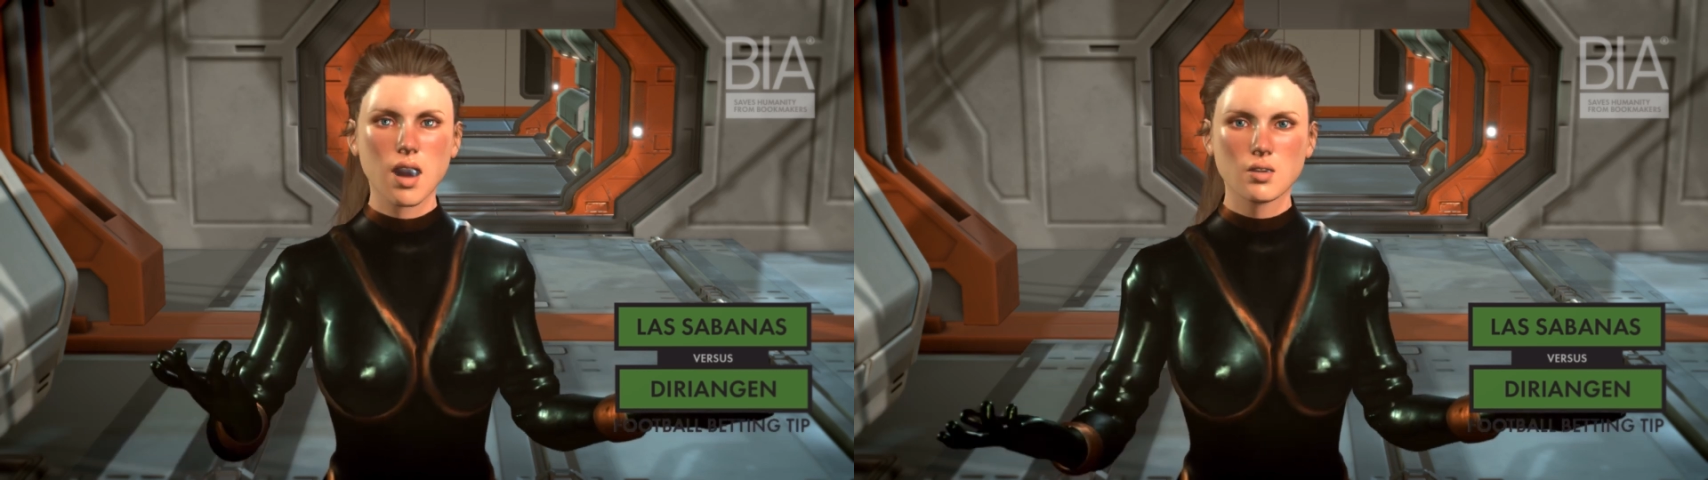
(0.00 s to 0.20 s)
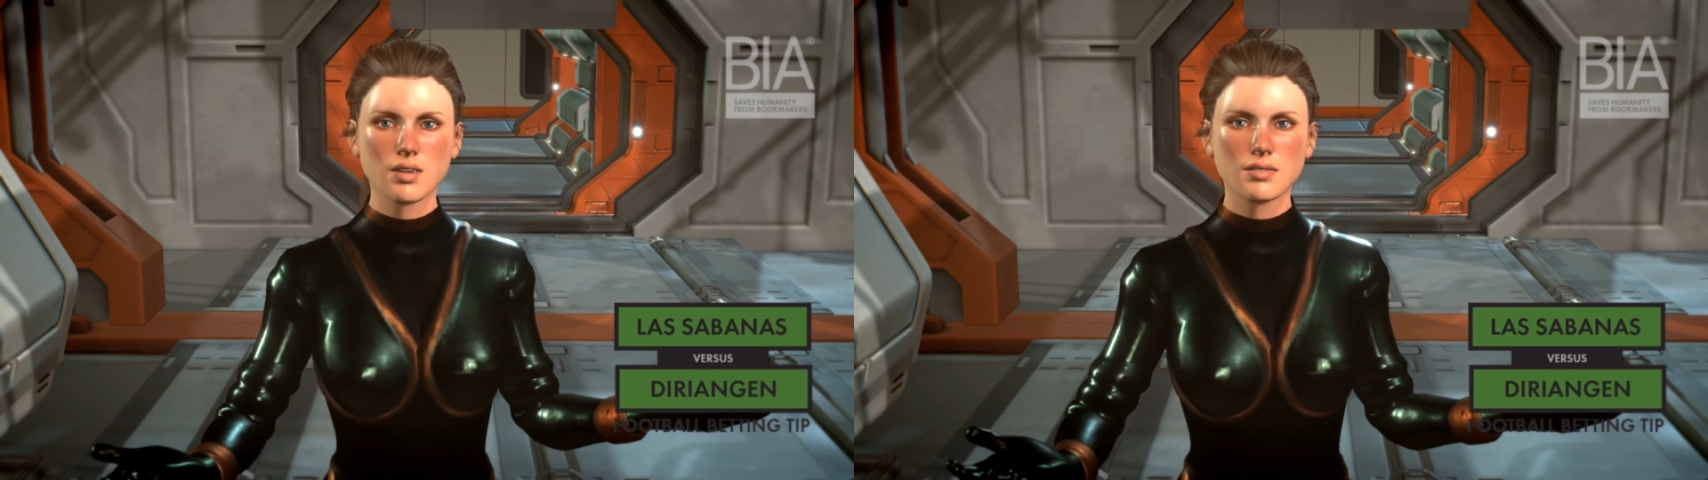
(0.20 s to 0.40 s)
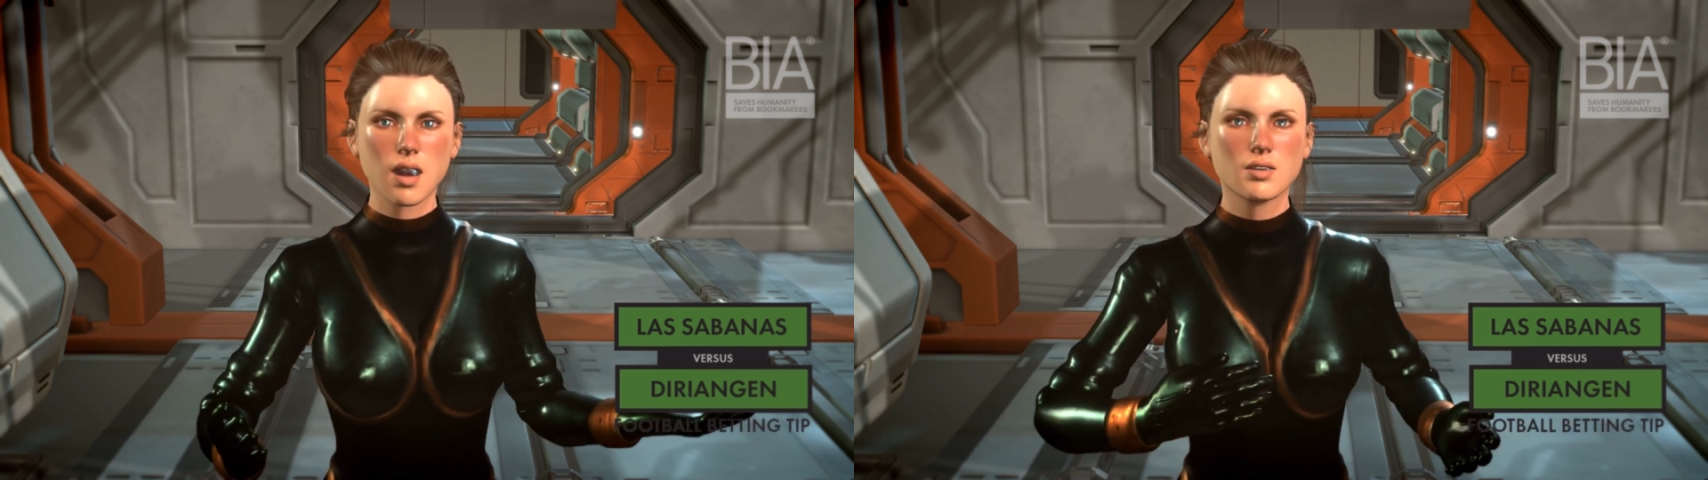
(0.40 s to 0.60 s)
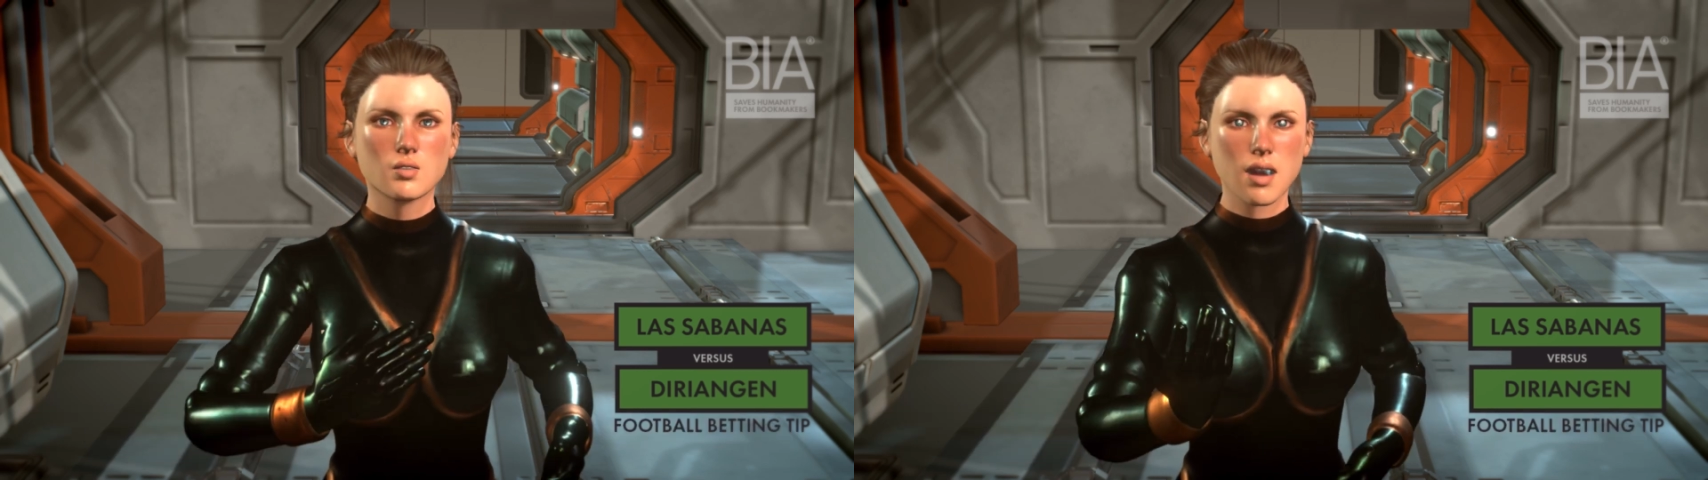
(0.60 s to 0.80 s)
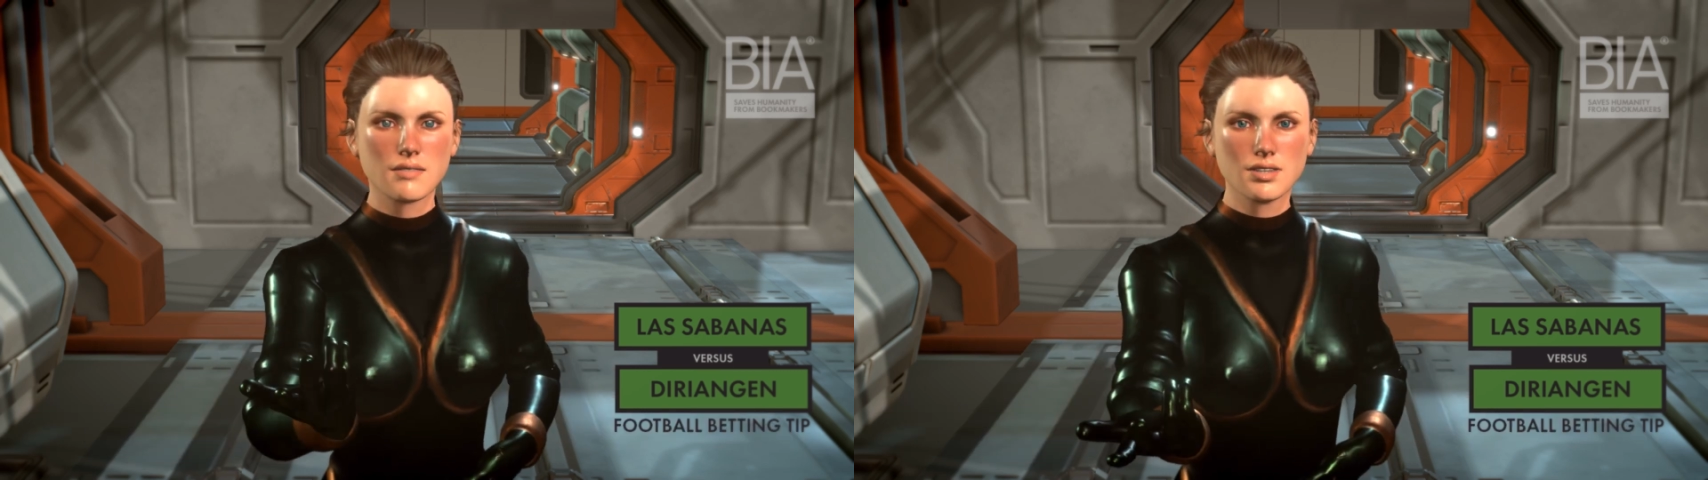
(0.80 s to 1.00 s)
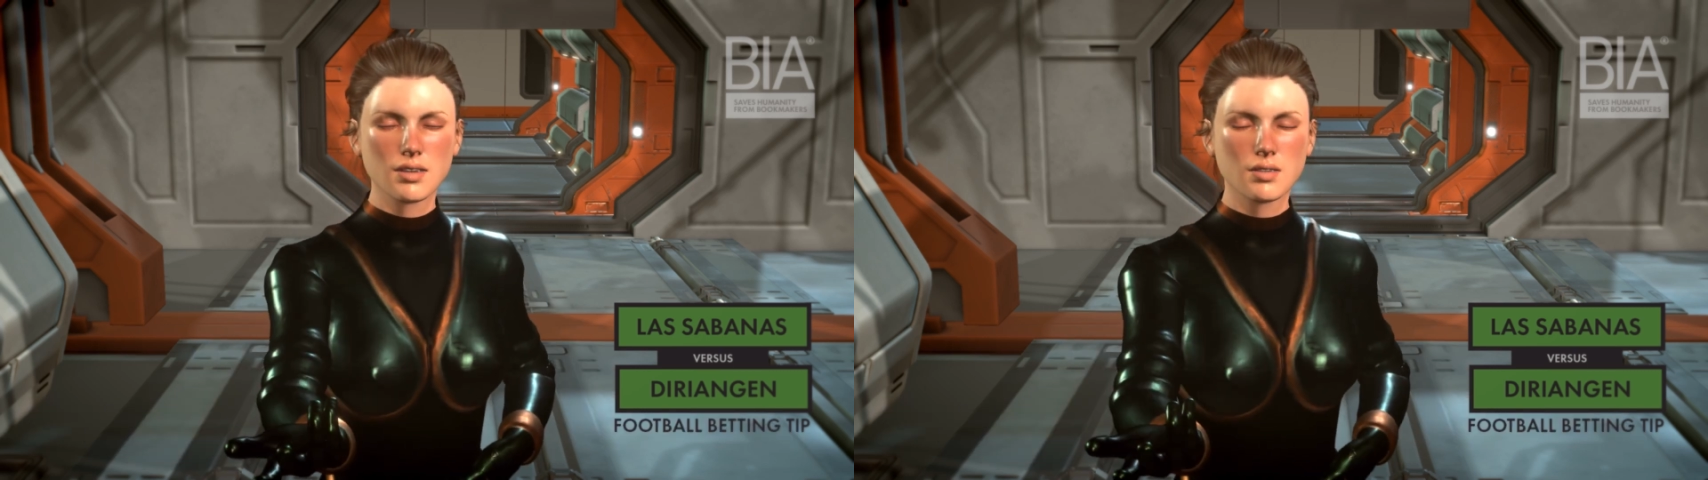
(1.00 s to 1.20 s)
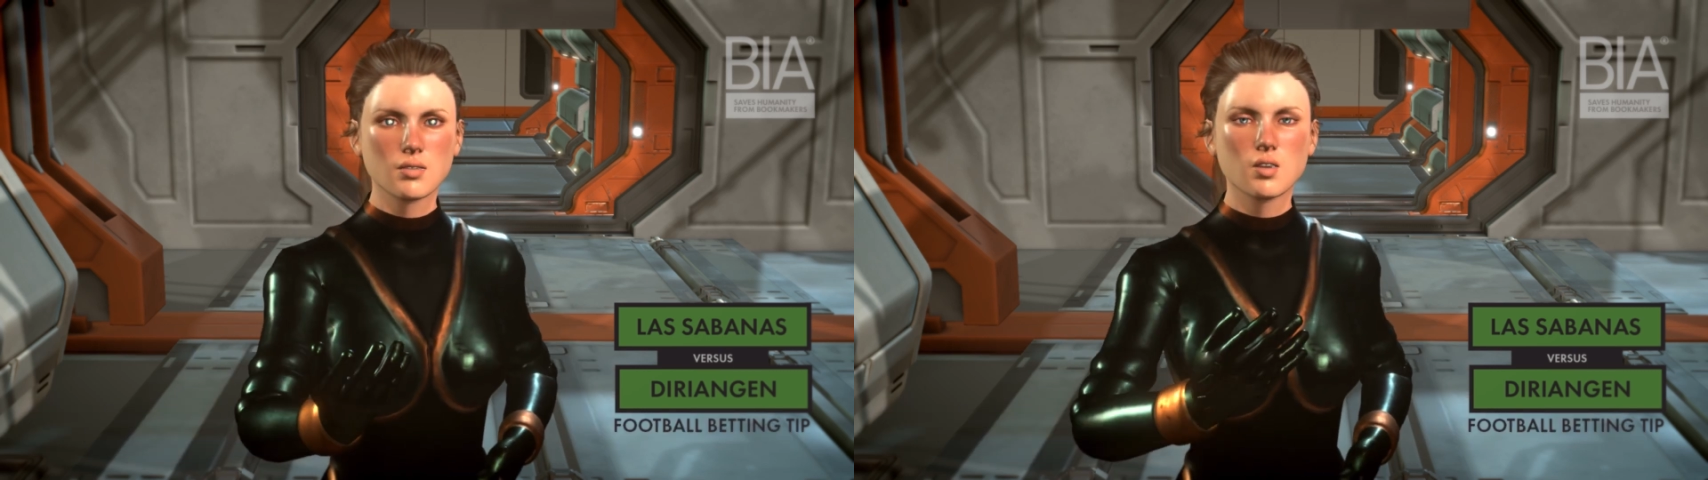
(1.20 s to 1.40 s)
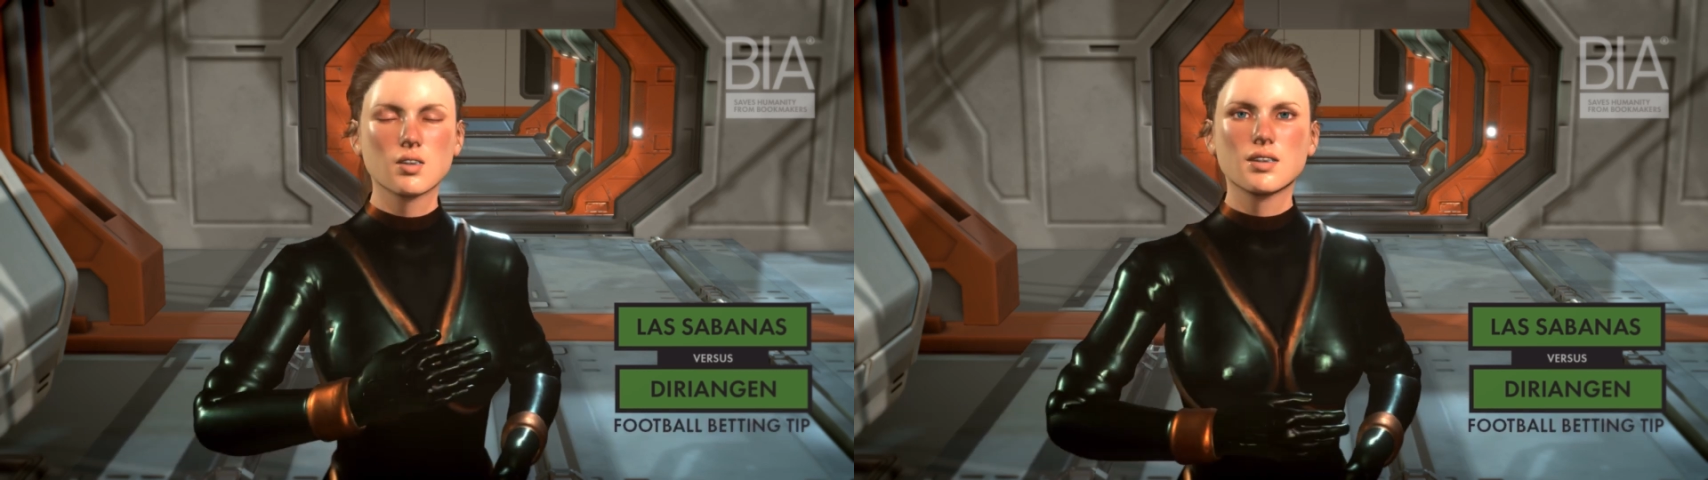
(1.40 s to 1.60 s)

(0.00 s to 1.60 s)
Sabanas FC,